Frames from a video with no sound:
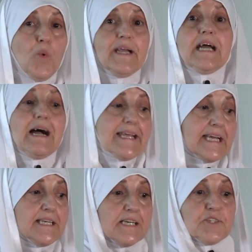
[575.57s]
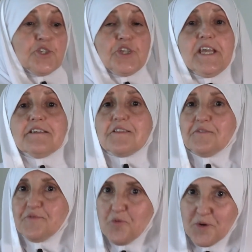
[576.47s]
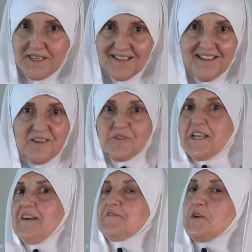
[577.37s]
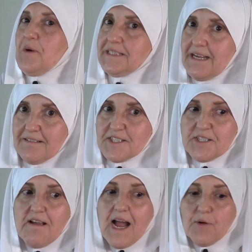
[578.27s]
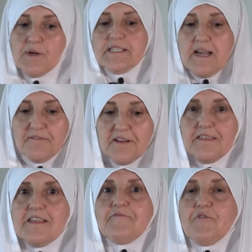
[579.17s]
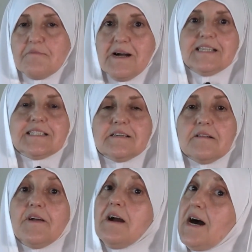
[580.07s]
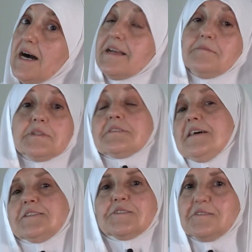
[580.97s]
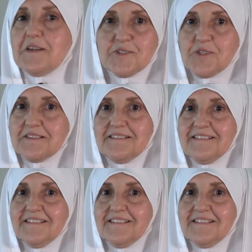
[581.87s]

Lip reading: When I cannot share the food with everyone else, I want everything for myself, I am a transgressor.